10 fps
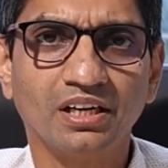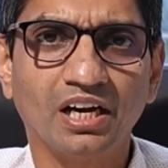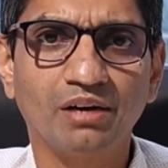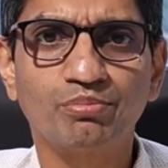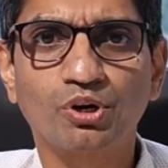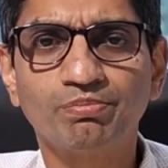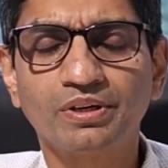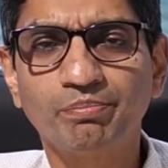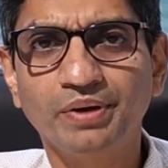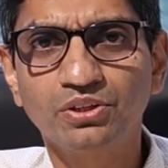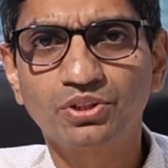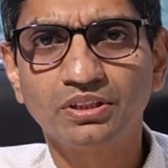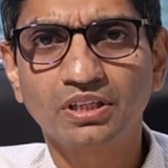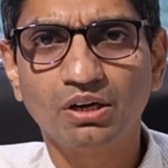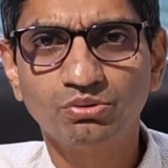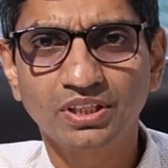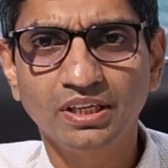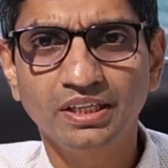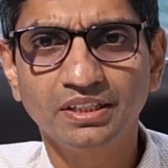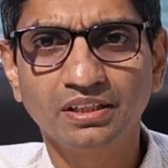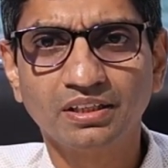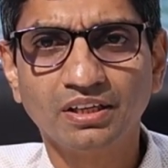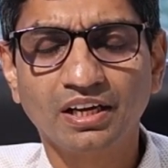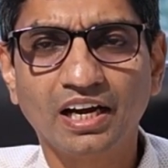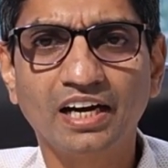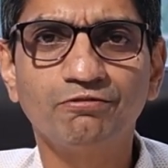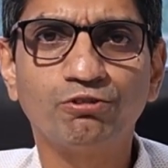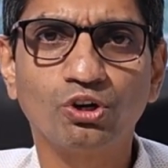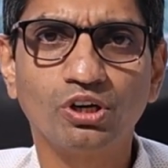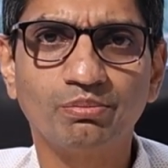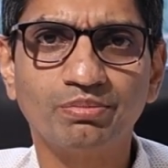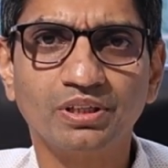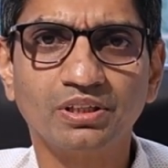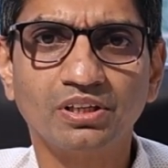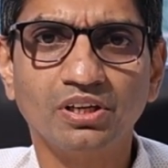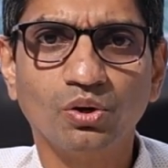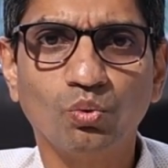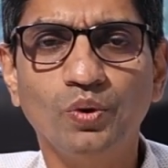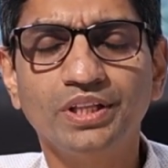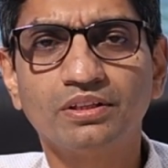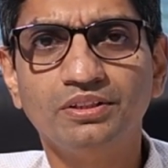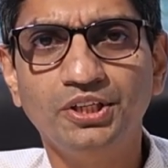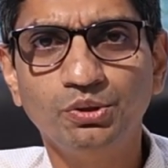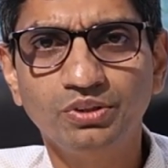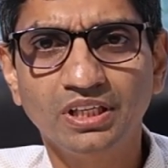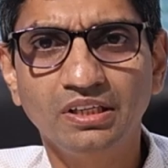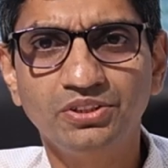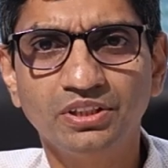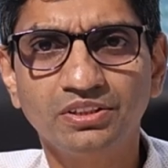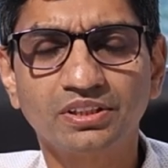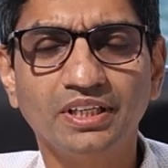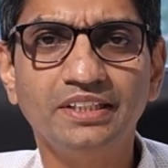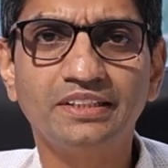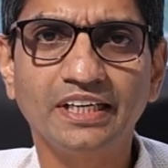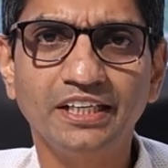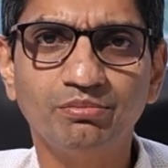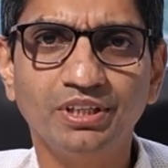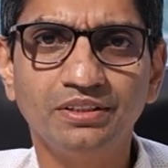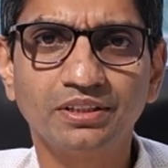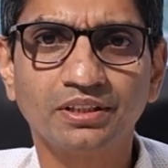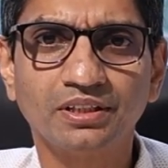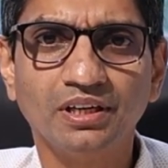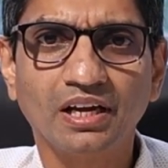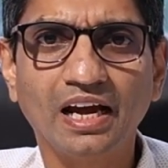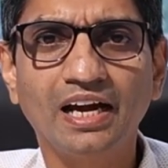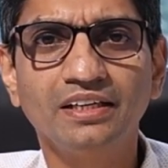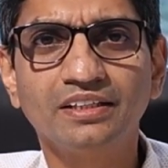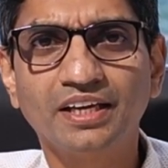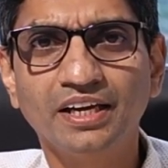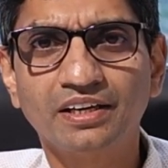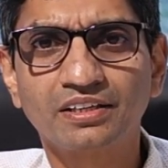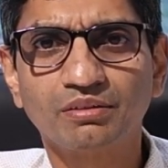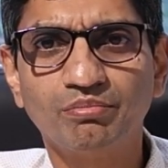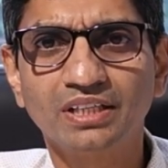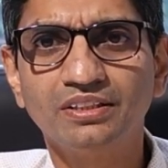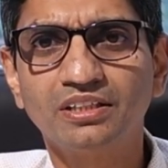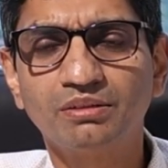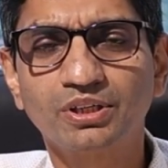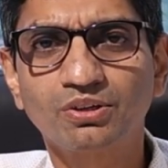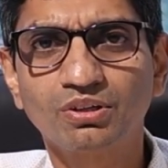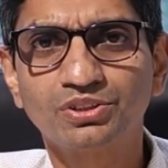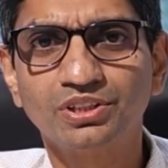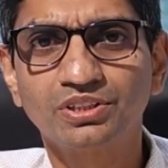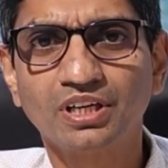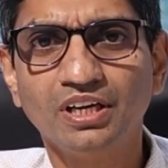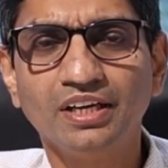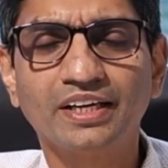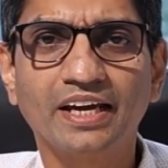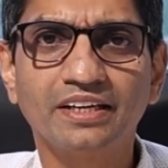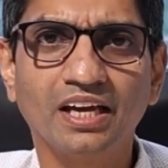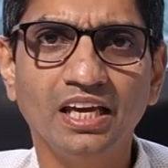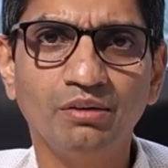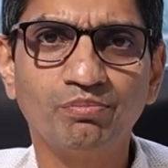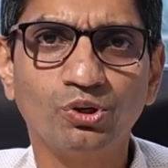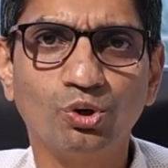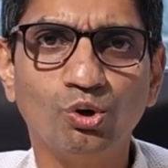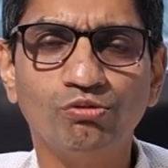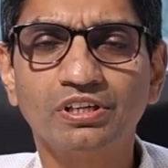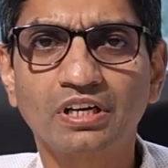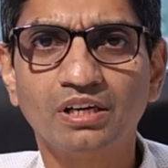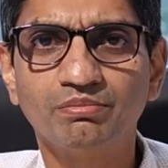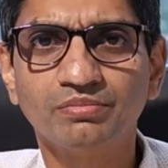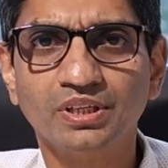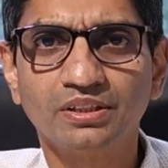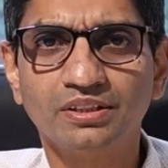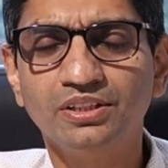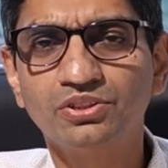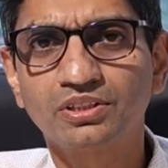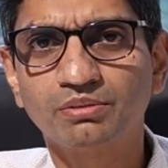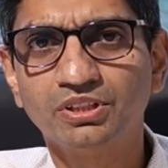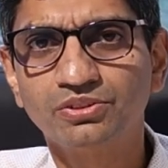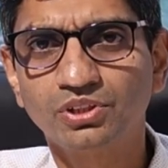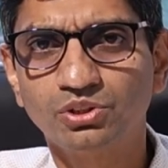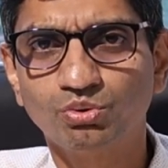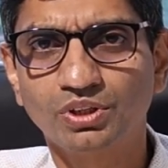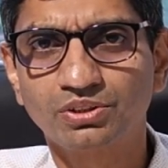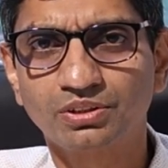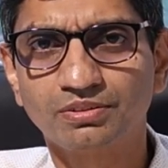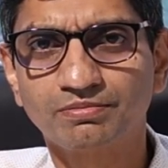a proper patient counseling and follow-up with due diligence in treatment and care by the dermatologist can help overcome this stubborn situation.